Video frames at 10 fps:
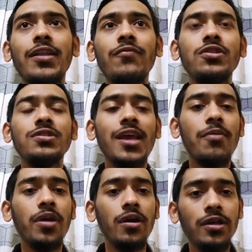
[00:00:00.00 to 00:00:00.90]
if you just came
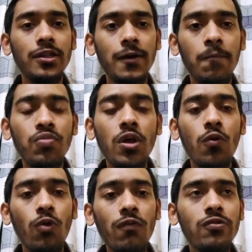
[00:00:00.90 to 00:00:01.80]
here in the
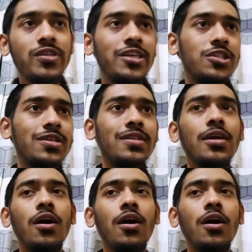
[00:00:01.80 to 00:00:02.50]
workflow section